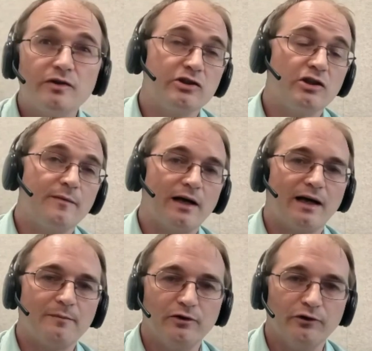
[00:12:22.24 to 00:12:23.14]
time that
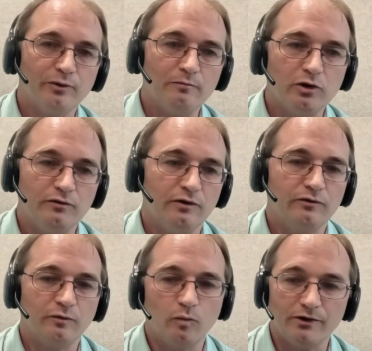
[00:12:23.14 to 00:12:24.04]
happens when moving
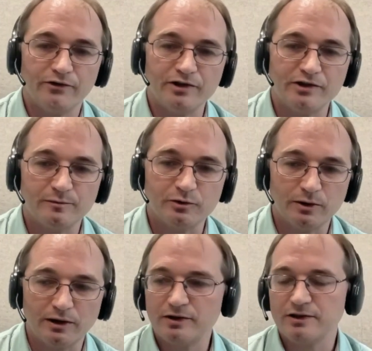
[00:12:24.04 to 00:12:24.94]
from one system to another,